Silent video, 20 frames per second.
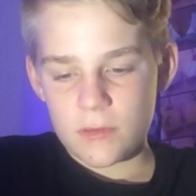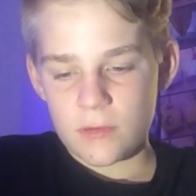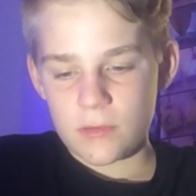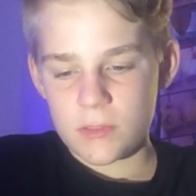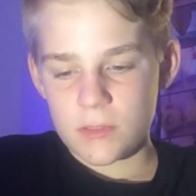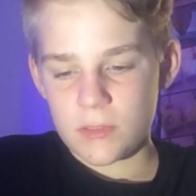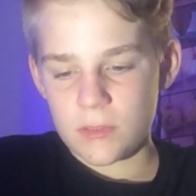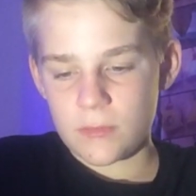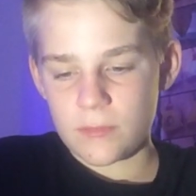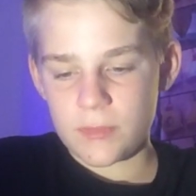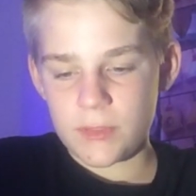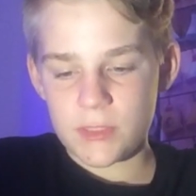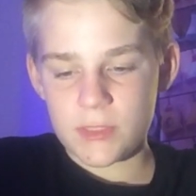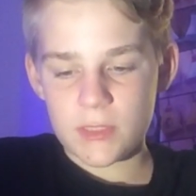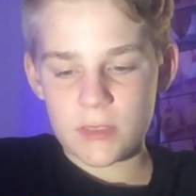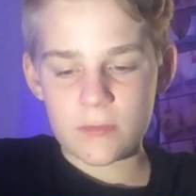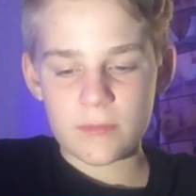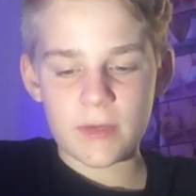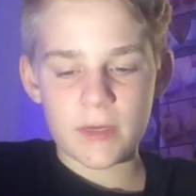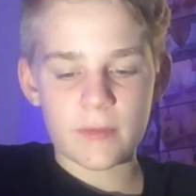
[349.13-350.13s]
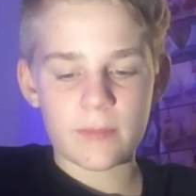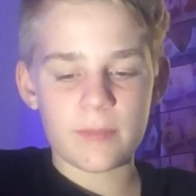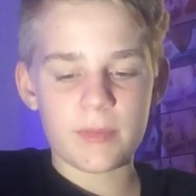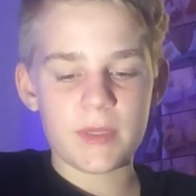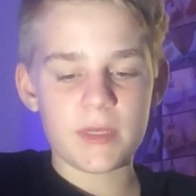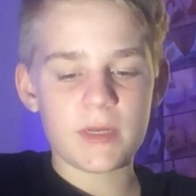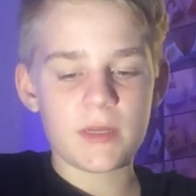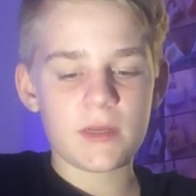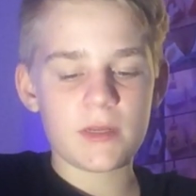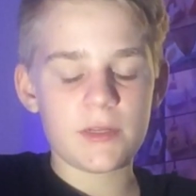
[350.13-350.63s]
It's going to be center back
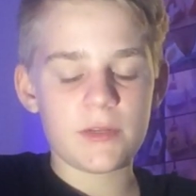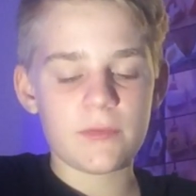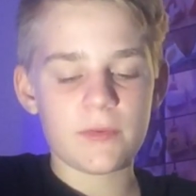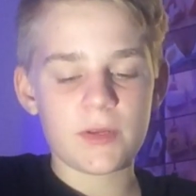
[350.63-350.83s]
B90